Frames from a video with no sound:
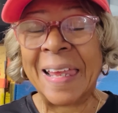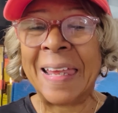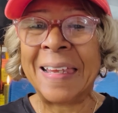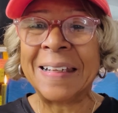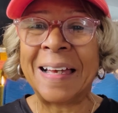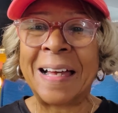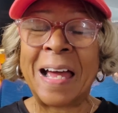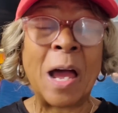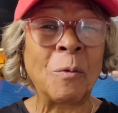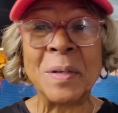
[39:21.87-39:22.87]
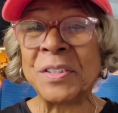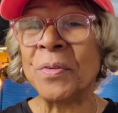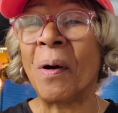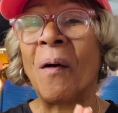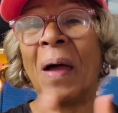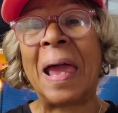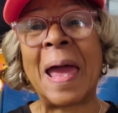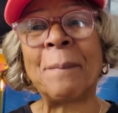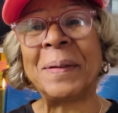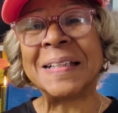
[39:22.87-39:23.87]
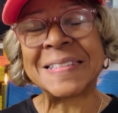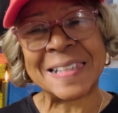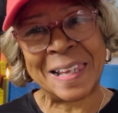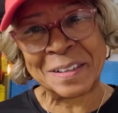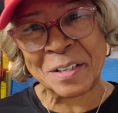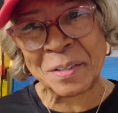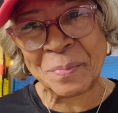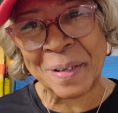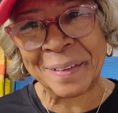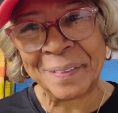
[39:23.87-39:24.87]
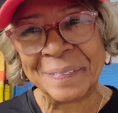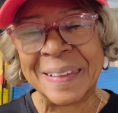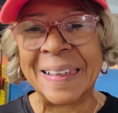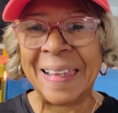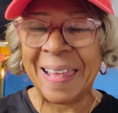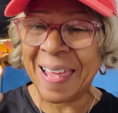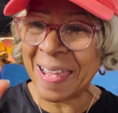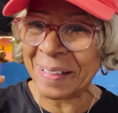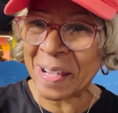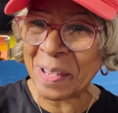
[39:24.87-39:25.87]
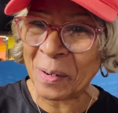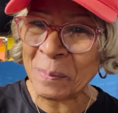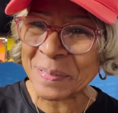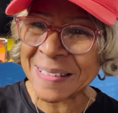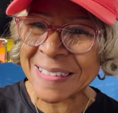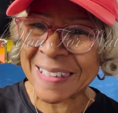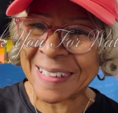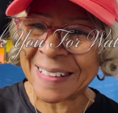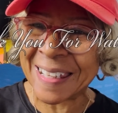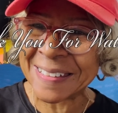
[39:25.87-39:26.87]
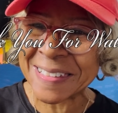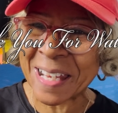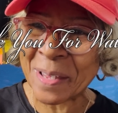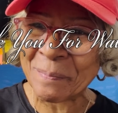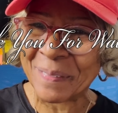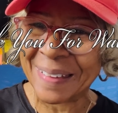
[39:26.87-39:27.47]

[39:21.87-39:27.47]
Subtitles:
And I wish you all happiness and goodwill, and I hope to see you next time.